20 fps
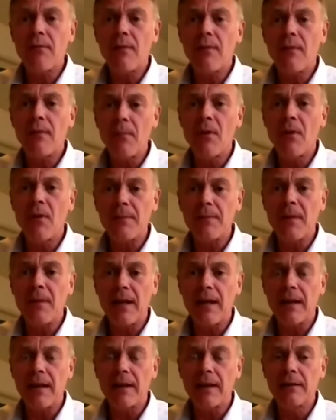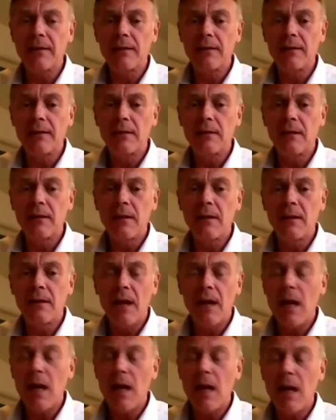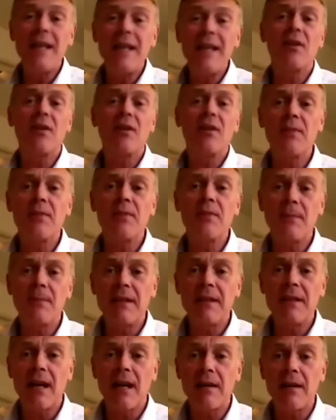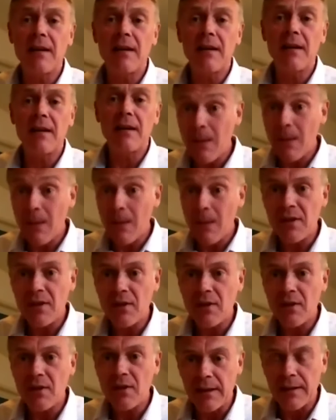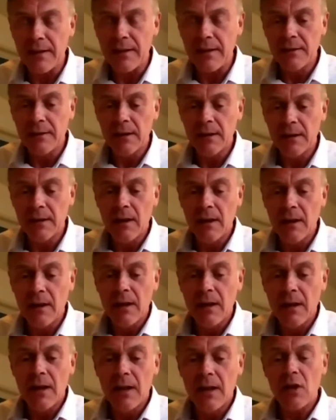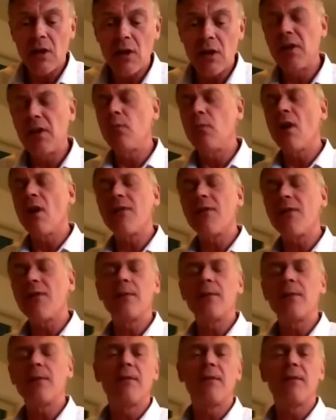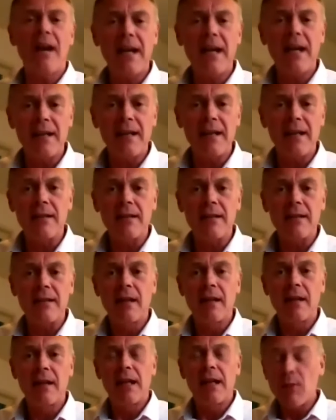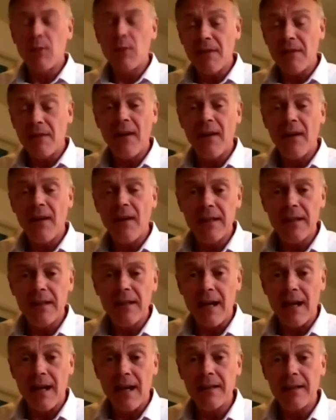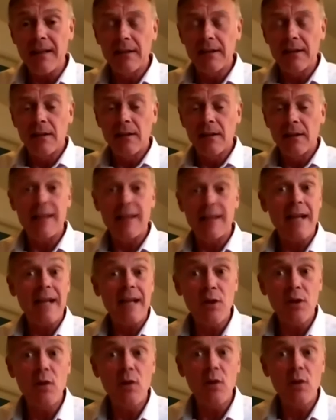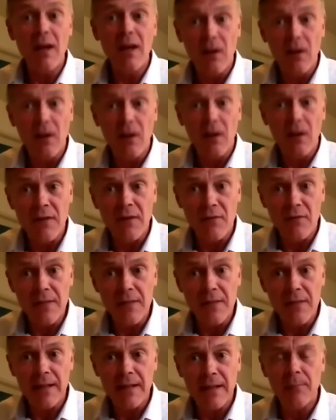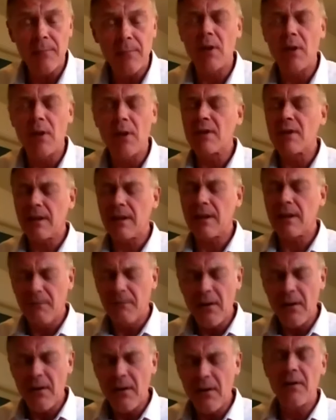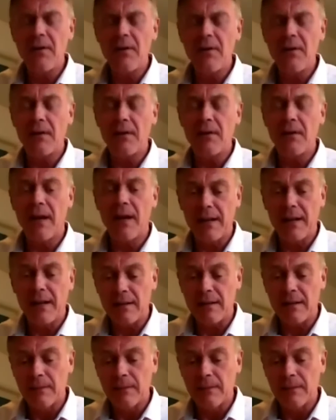from my mother's back. And we stood up to me dad and we were assaulted. So we knew nothing but violence. He was a violent dad, a dad whom I loved and respected, but he was very, very violent.